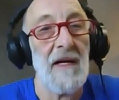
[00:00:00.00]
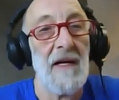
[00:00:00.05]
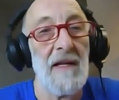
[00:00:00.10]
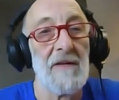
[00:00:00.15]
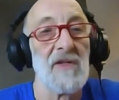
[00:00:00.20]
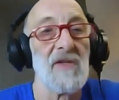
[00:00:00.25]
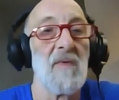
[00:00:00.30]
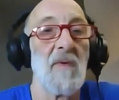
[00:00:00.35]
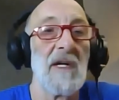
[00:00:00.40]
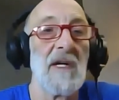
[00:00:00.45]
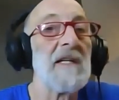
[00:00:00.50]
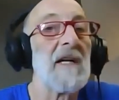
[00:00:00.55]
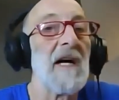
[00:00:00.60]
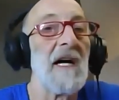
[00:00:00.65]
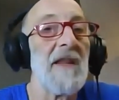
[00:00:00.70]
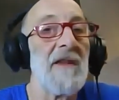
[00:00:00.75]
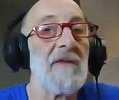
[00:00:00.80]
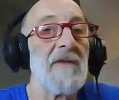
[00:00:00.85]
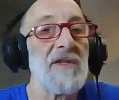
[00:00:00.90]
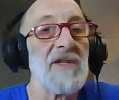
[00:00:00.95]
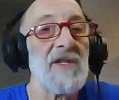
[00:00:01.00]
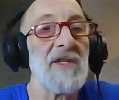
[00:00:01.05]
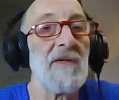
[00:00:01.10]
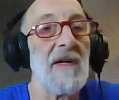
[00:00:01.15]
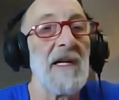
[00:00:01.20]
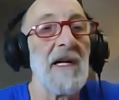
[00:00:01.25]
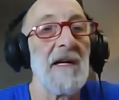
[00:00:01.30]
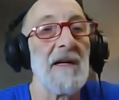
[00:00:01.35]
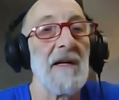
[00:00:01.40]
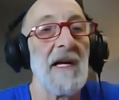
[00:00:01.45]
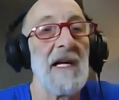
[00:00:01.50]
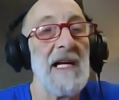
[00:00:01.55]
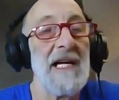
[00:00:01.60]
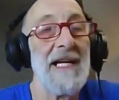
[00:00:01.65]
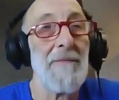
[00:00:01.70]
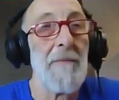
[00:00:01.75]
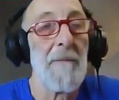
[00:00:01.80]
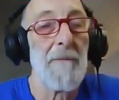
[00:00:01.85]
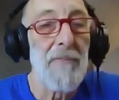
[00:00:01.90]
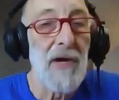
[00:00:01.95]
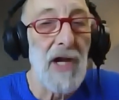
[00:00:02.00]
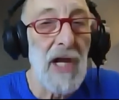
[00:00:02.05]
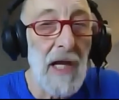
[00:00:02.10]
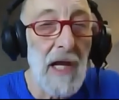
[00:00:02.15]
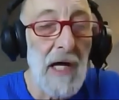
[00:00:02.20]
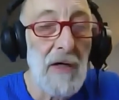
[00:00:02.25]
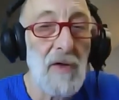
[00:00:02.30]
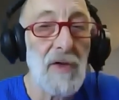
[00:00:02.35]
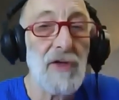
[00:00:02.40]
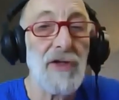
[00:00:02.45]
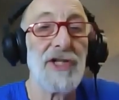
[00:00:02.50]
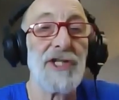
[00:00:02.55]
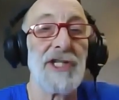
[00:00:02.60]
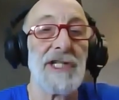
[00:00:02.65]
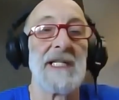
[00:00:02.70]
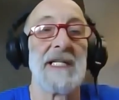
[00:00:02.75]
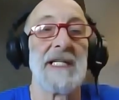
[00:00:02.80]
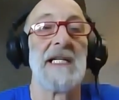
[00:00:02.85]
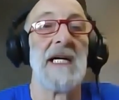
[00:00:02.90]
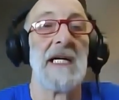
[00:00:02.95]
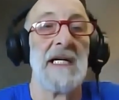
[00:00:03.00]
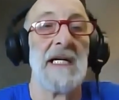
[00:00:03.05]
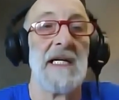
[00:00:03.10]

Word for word: There was one guy that was doing an implosion